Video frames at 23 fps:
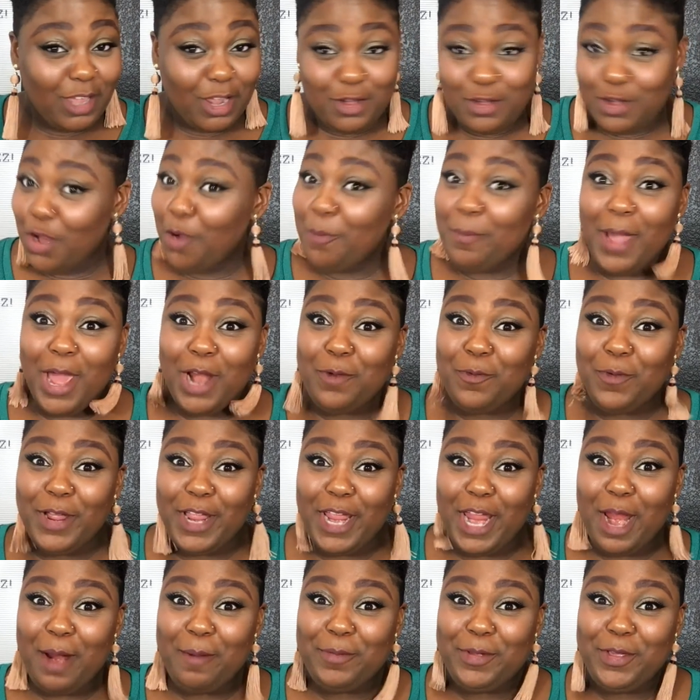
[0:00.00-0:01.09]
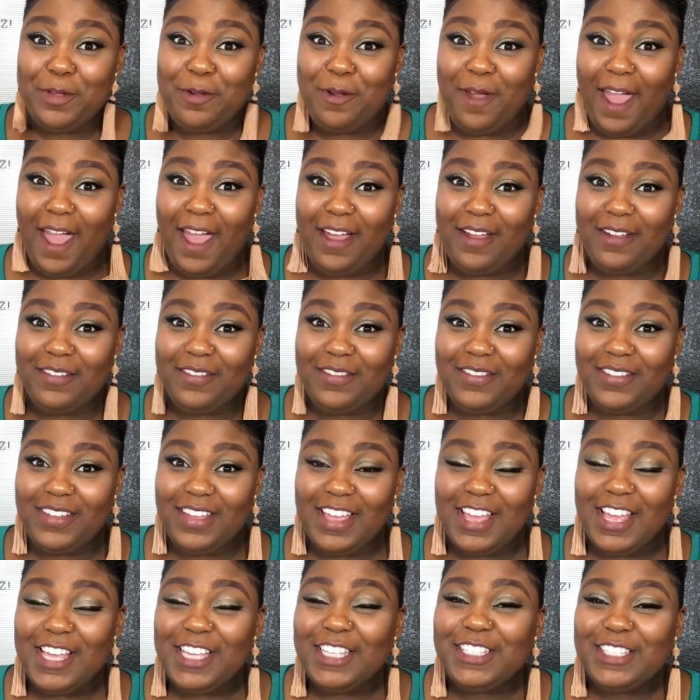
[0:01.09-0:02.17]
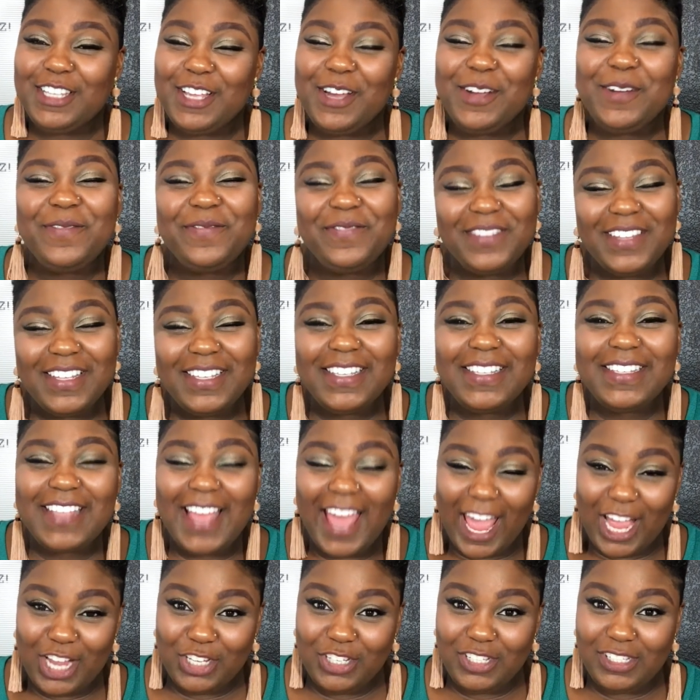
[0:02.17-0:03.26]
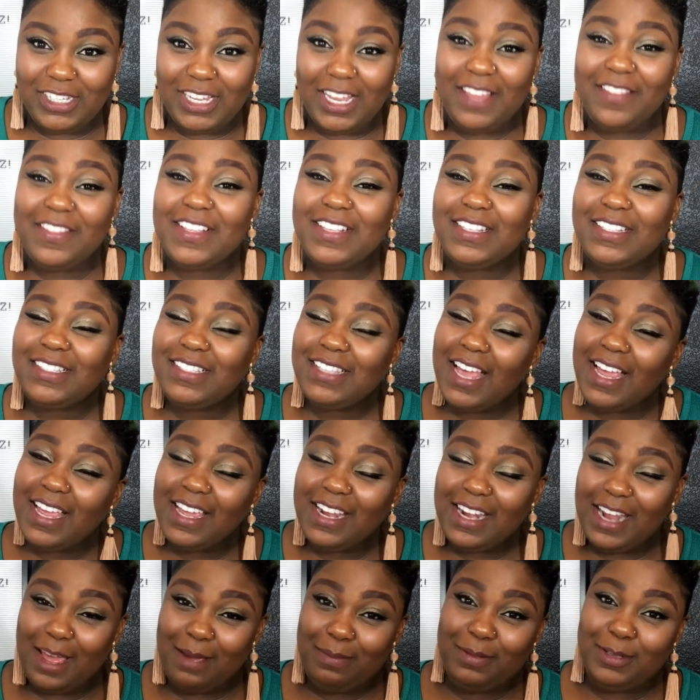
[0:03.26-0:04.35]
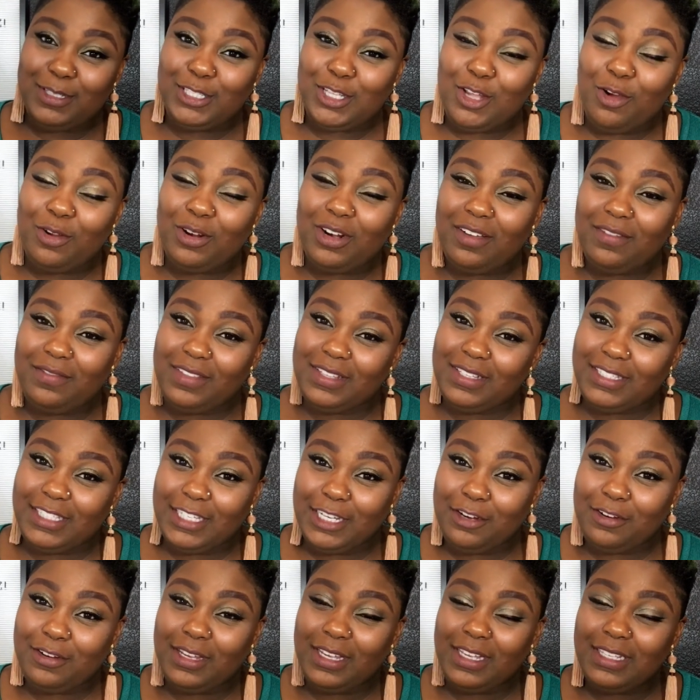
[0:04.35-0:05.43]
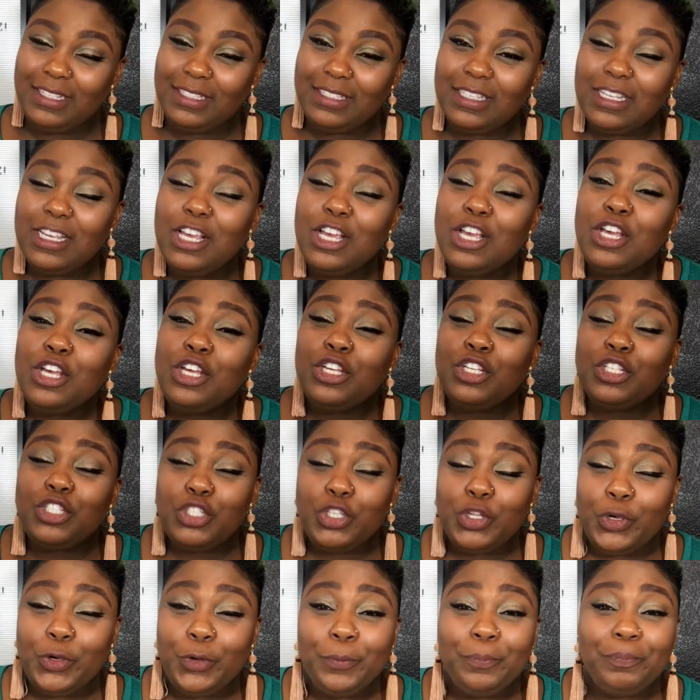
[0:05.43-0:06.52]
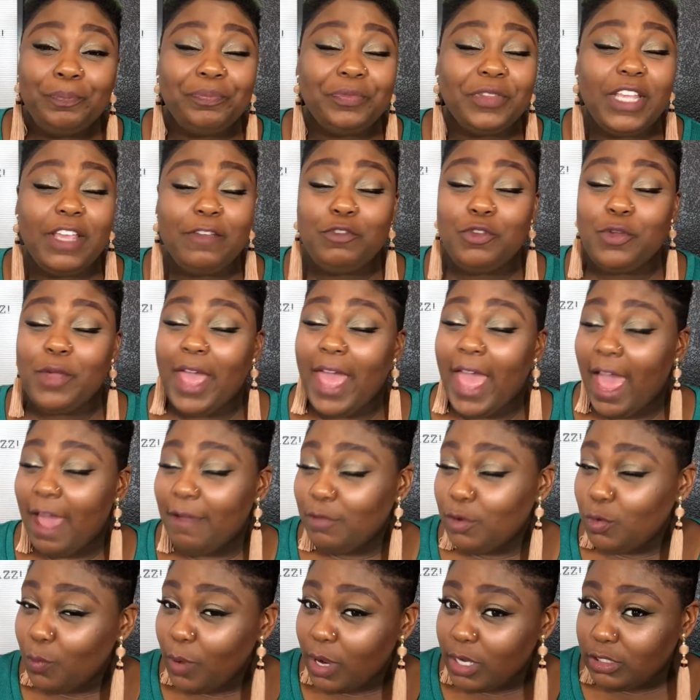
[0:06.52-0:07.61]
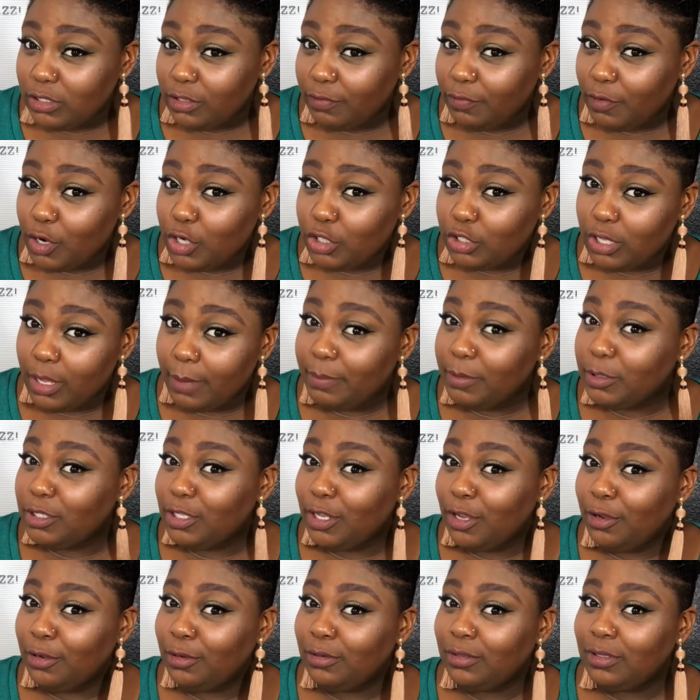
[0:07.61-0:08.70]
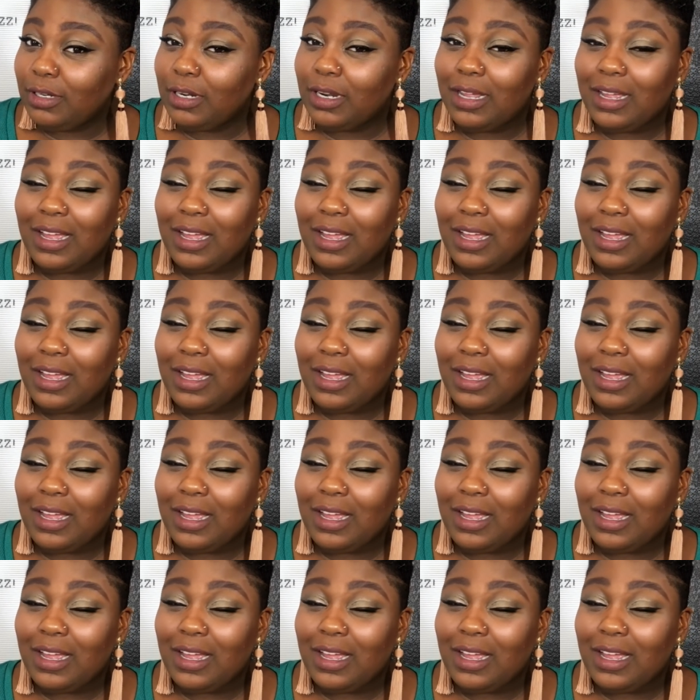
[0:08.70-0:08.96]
no matter what camera you have. So this is actually the second episode of the series. So if you haven't watched the first episode,